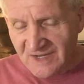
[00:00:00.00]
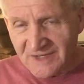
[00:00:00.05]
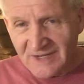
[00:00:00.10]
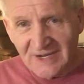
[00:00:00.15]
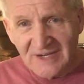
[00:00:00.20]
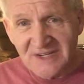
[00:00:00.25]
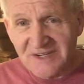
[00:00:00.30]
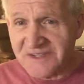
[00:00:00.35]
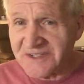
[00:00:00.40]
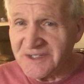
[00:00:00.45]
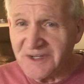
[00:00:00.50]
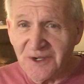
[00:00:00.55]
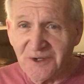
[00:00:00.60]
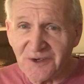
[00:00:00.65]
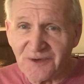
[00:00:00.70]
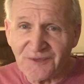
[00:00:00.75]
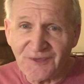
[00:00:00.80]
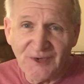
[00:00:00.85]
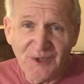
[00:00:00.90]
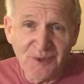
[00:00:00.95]
Now, this is
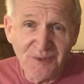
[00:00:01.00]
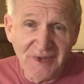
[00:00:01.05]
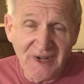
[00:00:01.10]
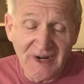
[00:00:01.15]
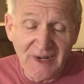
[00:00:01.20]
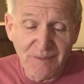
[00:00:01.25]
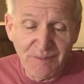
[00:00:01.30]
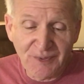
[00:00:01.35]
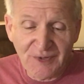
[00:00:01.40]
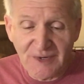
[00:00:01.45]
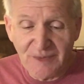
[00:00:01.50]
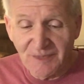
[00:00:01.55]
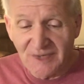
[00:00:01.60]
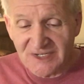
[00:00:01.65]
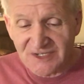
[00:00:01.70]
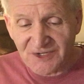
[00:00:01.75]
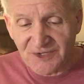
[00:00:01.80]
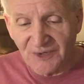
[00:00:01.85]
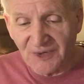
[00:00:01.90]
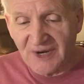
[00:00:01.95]
another film that I pretty
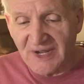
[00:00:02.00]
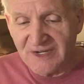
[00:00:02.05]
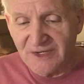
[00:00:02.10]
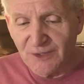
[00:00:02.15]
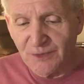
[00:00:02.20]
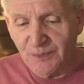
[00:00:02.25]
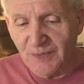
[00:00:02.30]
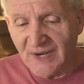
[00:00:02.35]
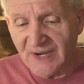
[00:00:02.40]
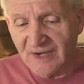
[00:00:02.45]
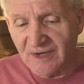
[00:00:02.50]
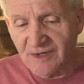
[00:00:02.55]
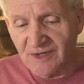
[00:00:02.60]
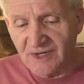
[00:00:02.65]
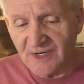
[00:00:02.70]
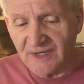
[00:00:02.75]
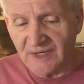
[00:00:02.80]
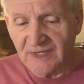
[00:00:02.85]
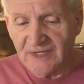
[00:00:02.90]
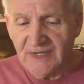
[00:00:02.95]
much thought I knew by
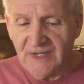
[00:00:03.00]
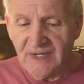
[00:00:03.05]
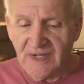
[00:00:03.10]
heart,